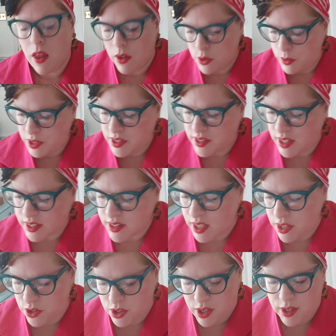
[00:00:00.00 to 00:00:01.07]
26
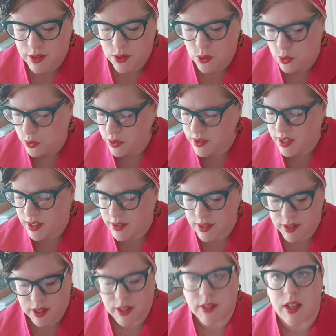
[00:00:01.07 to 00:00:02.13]
inches or
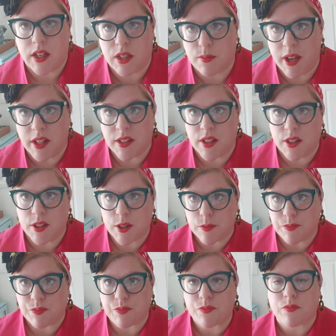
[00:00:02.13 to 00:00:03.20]
66 centimetres.
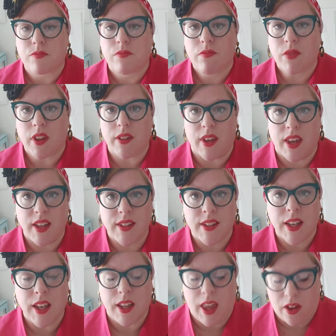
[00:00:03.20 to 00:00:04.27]
The
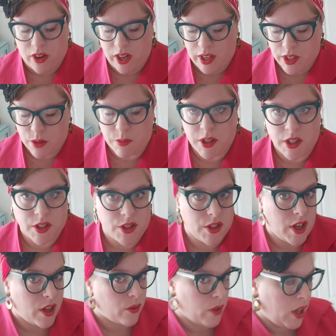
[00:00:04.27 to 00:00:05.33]
second calculation we need to
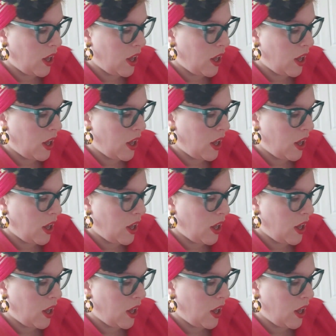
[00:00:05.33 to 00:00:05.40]
do